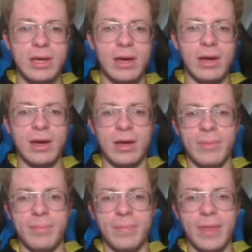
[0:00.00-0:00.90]

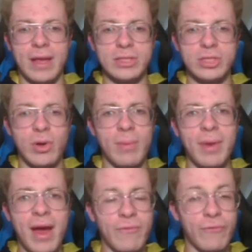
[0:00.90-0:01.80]
And so I'm
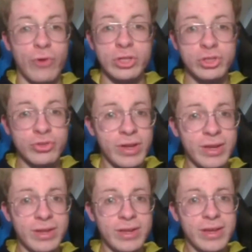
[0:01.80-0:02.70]
not
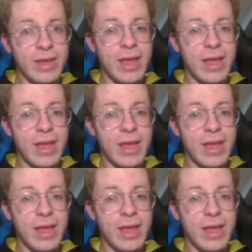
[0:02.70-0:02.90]
frustrated.